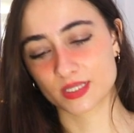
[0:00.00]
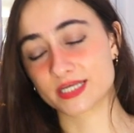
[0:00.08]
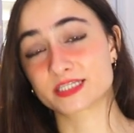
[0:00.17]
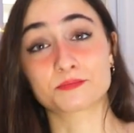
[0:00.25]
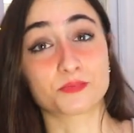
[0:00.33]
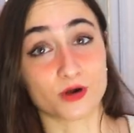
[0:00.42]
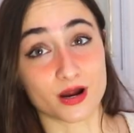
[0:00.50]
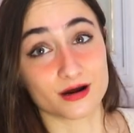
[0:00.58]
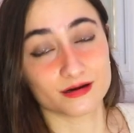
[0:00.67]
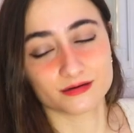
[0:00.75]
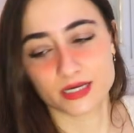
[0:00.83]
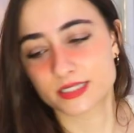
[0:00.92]
it's a
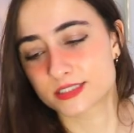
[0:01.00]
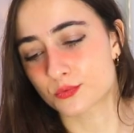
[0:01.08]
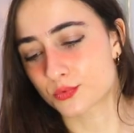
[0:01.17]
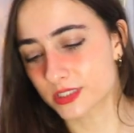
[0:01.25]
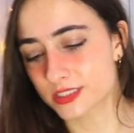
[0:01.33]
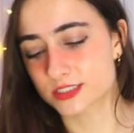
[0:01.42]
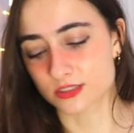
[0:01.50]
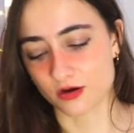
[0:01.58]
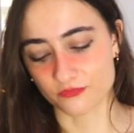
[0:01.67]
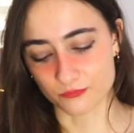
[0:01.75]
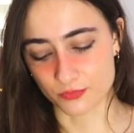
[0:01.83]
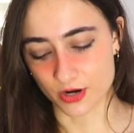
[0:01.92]
bra. It's a really
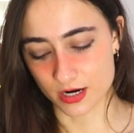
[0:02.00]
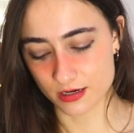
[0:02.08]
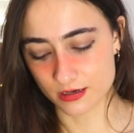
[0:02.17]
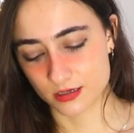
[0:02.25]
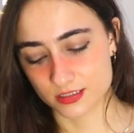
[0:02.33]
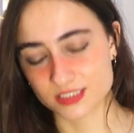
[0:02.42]
soft bra.